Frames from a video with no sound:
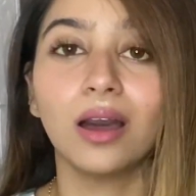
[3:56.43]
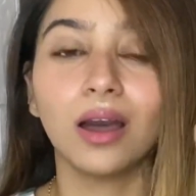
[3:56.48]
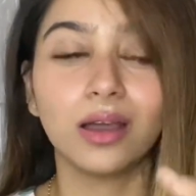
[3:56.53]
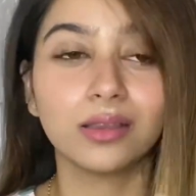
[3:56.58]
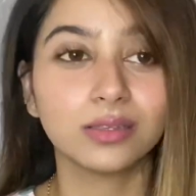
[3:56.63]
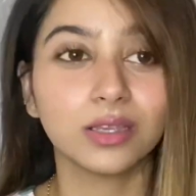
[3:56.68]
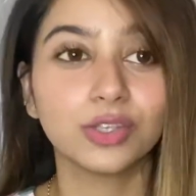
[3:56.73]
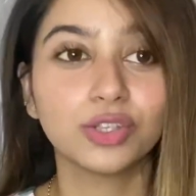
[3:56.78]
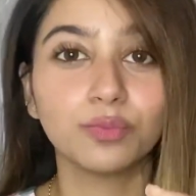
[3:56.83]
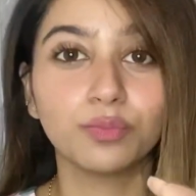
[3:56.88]

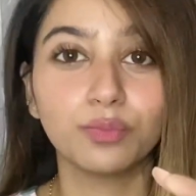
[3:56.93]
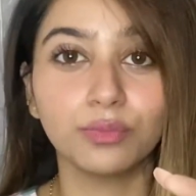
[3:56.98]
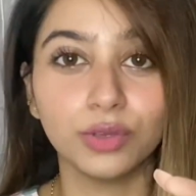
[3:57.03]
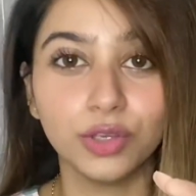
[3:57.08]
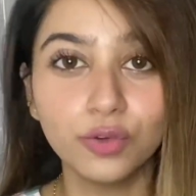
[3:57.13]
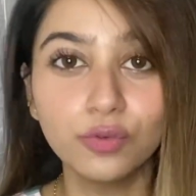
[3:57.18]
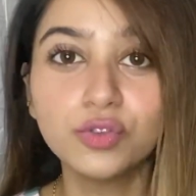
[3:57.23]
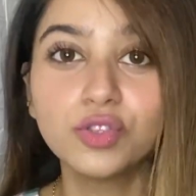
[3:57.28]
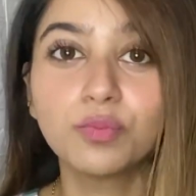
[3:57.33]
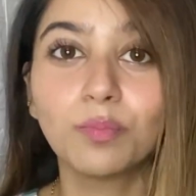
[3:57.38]
such a
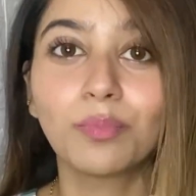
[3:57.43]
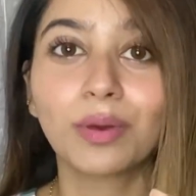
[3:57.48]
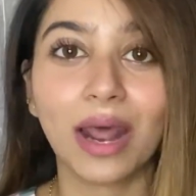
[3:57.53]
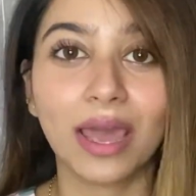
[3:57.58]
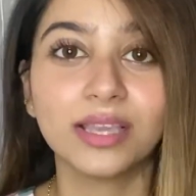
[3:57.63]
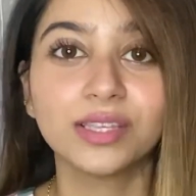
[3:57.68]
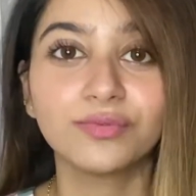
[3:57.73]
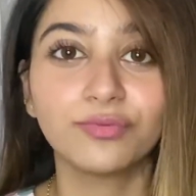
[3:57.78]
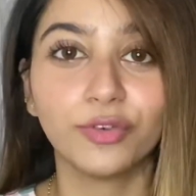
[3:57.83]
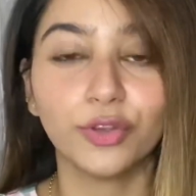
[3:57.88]
huge
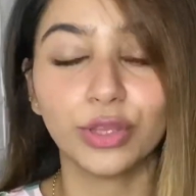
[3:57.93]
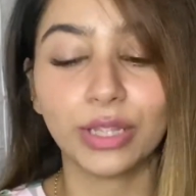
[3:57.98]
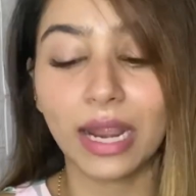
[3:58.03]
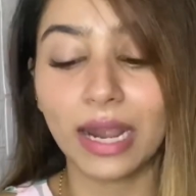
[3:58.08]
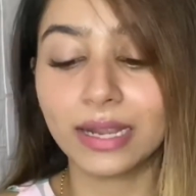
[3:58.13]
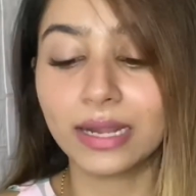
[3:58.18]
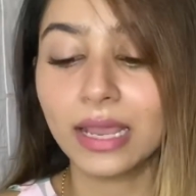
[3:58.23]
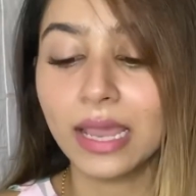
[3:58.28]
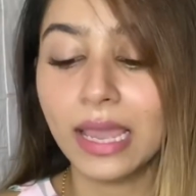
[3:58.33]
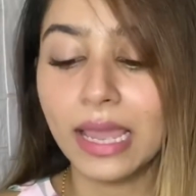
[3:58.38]
price for
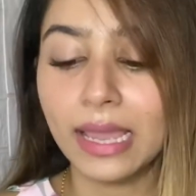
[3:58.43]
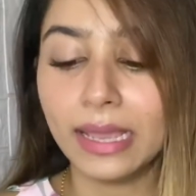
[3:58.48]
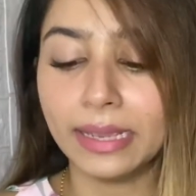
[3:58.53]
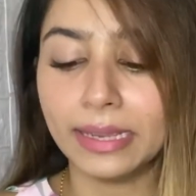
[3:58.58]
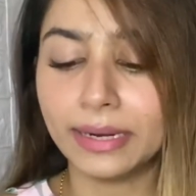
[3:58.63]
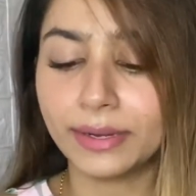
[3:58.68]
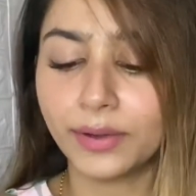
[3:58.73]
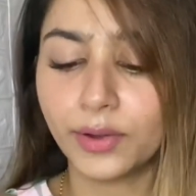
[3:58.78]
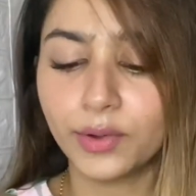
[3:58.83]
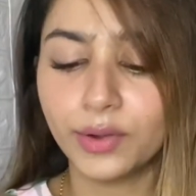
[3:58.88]
that.
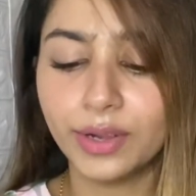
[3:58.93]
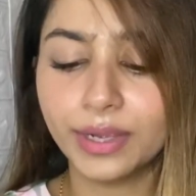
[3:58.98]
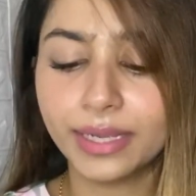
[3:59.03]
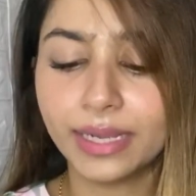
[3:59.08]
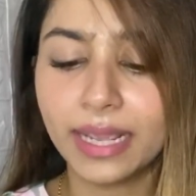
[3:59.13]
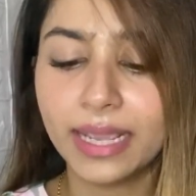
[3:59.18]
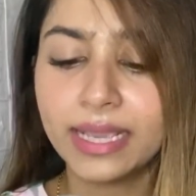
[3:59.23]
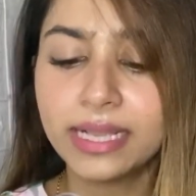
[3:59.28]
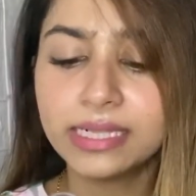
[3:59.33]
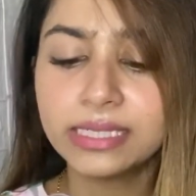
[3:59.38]
It
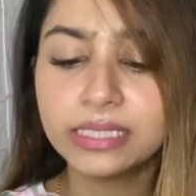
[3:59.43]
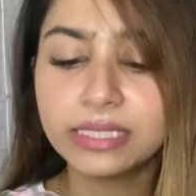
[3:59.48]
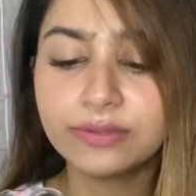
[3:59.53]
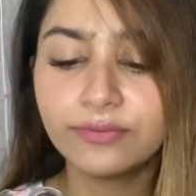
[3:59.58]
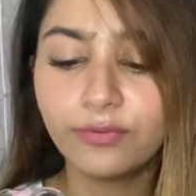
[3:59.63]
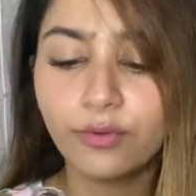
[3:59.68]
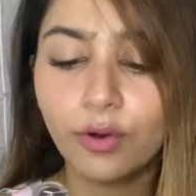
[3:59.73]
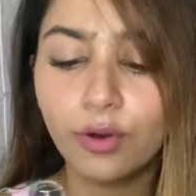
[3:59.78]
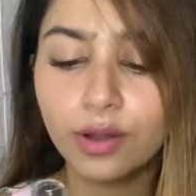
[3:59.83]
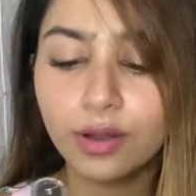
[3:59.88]
retails for